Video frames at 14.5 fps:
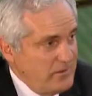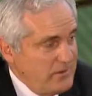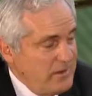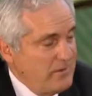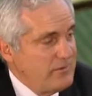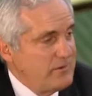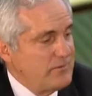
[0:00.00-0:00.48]
you,
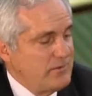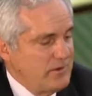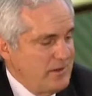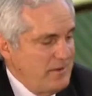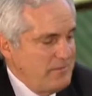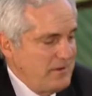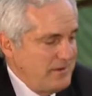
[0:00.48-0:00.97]
Governor, for
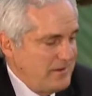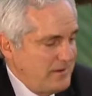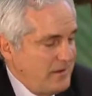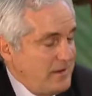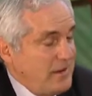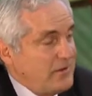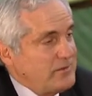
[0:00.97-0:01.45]
coming
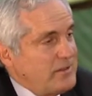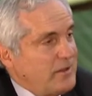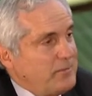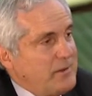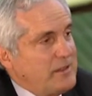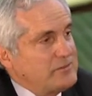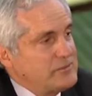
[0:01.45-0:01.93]
out to El
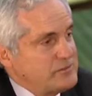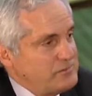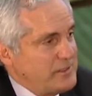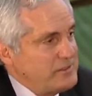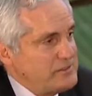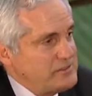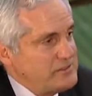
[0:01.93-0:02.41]
Paso as
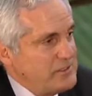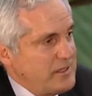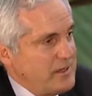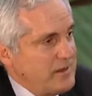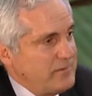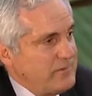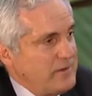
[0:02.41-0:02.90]
much as you have.